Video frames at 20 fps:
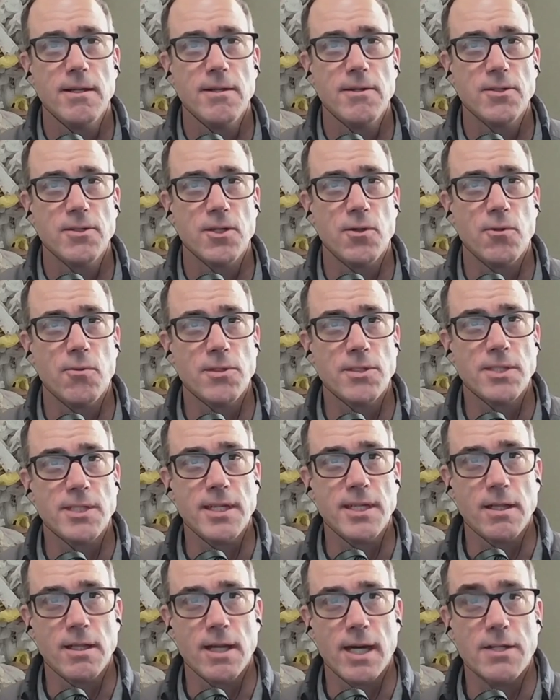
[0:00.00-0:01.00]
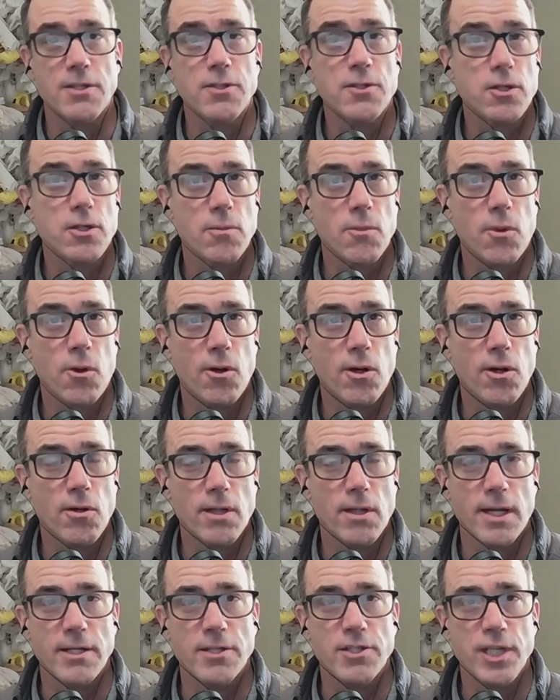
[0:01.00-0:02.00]
So we're seeing a lot of turmoil, a
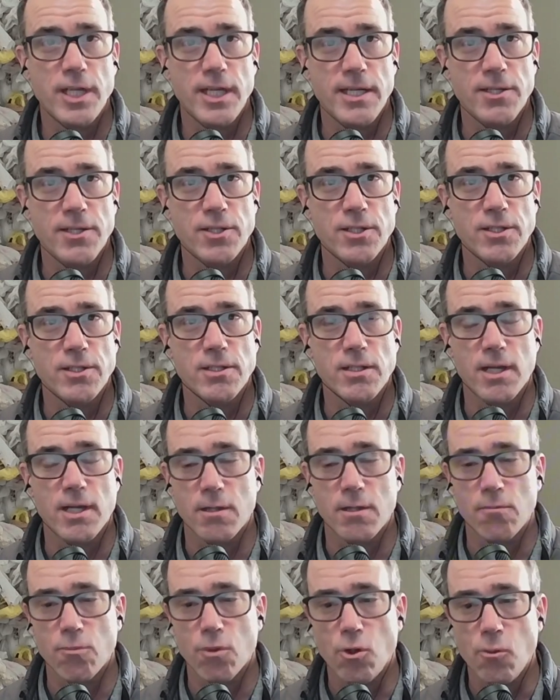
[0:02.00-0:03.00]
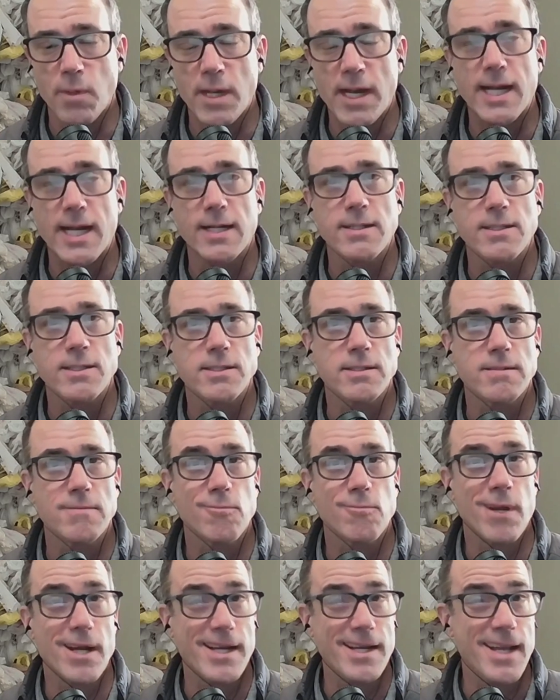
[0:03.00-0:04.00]
lot of changes, a lot of rollbacks
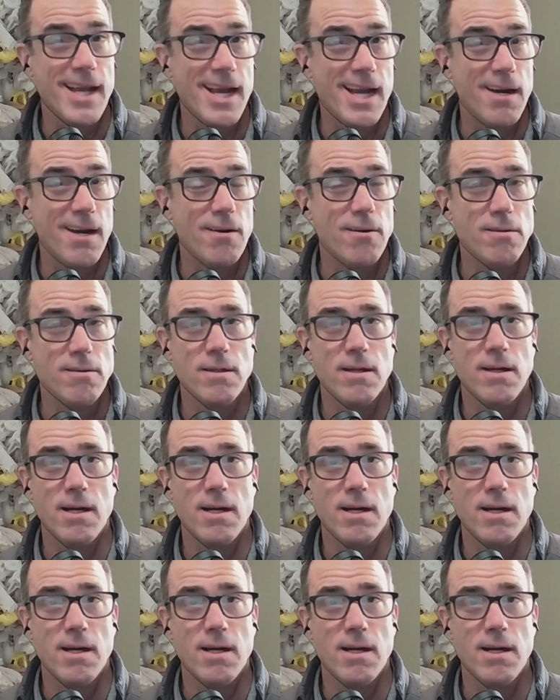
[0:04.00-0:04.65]
right now.